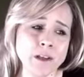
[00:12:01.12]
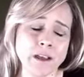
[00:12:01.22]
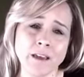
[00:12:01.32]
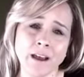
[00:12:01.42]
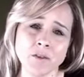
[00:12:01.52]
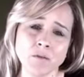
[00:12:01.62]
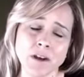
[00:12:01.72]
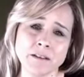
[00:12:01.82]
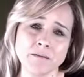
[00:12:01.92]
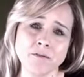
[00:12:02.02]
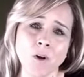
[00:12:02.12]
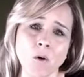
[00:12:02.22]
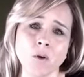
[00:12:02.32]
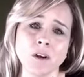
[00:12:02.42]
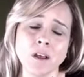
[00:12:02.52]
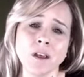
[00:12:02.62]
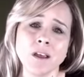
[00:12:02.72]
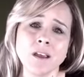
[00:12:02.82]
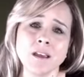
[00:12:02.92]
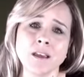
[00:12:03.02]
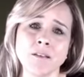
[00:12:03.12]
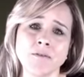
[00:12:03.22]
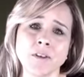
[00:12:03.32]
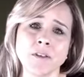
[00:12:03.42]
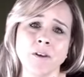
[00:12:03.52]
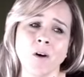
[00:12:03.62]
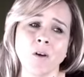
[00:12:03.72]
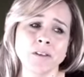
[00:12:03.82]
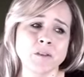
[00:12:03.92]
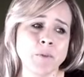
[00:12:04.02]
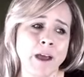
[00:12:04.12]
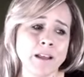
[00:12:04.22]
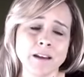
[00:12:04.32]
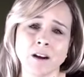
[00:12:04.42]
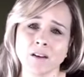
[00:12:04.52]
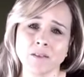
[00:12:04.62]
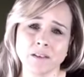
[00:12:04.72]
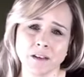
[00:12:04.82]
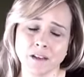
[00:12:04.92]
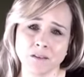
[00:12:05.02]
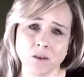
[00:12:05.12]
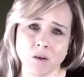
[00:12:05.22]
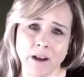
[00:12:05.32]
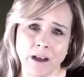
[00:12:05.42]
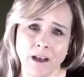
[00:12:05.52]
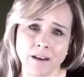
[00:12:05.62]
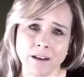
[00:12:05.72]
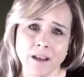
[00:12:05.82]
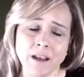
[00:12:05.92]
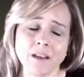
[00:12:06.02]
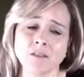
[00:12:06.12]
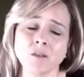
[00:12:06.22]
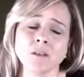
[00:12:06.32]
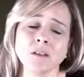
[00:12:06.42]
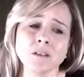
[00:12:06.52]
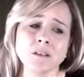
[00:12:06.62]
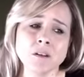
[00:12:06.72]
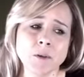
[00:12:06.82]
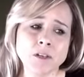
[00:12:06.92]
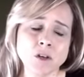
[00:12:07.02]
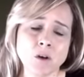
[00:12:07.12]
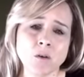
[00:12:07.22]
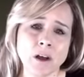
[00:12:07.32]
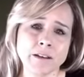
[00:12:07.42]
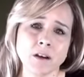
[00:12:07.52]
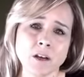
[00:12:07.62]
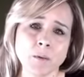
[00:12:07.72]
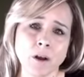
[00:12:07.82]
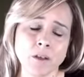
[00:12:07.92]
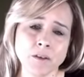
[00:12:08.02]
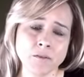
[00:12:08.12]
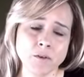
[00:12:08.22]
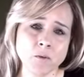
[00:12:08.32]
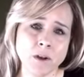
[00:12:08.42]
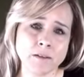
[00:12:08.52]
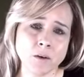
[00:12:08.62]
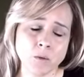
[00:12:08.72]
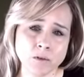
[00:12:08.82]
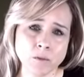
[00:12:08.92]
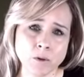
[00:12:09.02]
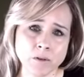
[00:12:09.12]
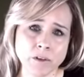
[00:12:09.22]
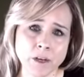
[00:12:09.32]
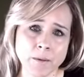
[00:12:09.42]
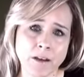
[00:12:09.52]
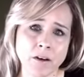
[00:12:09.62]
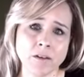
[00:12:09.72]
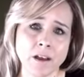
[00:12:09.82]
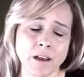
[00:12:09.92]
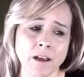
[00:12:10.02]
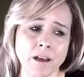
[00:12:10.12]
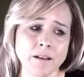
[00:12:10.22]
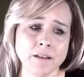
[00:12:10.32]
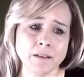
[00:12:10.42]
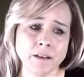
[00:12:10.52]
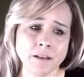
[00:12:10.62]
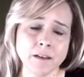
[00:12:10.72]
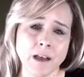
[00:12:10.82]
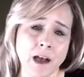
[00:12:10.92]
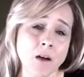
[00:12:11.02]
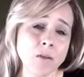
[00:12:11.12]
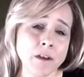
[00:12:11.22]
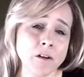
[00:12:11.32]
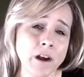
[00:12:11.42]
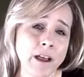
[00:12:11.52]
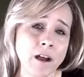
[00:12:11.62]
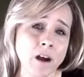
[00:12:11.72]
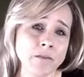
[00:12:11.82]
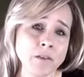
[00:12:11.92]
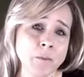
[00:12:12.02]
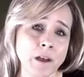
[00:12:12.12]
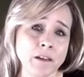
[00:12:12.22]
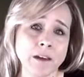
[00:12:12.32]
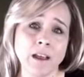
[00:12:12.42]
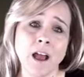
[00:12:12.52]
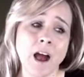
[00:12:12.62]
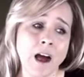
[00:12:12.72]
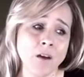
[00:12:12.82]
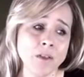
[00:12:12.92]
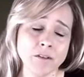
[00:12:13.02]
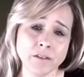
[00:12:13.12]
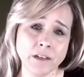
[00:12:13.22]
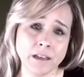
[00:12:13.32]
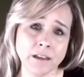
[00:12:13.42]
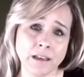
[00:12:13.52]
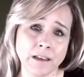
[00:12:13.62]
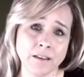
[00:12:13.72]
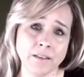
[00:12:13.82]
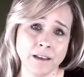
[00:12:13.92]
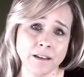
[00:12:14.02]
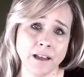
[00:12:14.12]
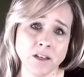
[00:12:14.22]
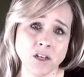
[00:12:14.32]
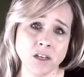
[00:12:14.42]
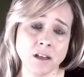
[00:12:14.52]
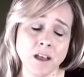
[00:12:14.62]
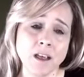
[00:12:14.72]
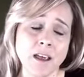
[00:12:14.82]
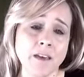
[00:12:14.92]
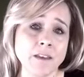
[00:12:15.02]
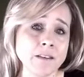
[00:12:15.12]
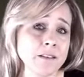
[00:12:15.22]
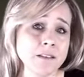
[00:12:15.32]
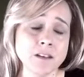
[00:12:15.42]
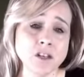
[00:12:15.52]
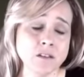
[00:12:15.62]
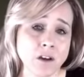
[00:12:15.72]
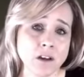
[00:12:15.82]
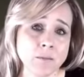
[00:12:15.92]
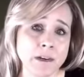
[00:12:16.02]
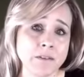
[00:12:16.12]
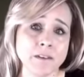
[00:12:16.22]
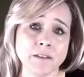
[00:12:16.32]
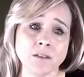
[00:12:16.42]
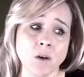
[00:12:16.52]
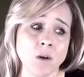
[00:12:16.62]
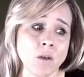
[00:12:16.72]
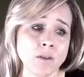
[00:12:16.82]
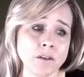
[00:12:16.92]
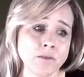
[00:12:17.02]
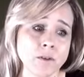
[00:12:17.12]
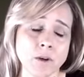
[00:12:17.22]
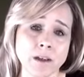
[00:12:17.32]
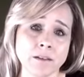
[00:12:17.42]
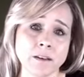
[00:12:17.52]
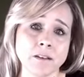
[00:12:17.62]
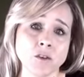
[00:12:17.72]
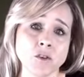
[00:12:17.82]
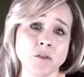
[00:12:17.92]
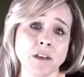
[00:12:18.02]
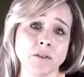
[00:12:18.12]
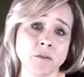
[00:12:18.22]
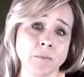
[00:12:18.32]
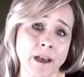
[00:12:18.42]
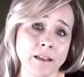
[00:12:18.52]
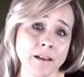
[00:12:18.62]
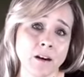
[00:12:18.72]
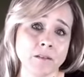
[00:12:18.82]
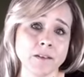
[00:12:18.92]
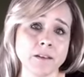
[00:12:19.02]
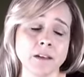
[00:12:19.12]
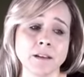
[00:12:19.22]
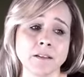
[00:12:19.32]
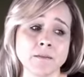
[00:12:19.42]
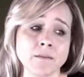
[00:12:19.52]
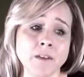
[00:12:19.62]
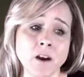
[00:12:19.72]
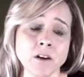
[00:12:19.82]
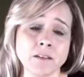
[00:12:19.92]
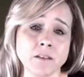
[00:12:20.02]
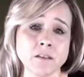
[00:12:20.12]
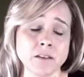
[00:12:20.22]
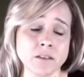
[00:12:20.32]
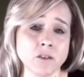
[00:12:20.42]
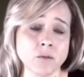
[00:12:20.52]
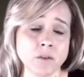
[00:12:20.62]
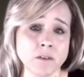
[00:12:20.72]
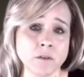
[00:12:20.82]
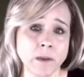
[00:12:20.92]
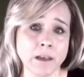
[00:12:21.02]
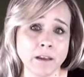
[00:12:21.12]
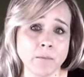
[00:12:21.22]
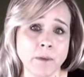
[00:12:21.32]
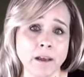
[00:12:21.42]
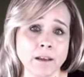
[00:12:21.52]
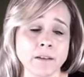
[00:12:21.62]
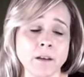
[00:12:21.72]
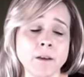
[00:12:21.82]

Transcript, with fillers: and have the right to vote if all this ballot harvesting is going on. And so listen to my show. I talk about all the different ways that whistleblowers are coming out and discussing how they are ha- harvest balloting, how they're stealing the election. And this isn't just automated. This is all the different ways that they're doing it through ballot harvesting. That's a very serious issue with these mail-in ballots.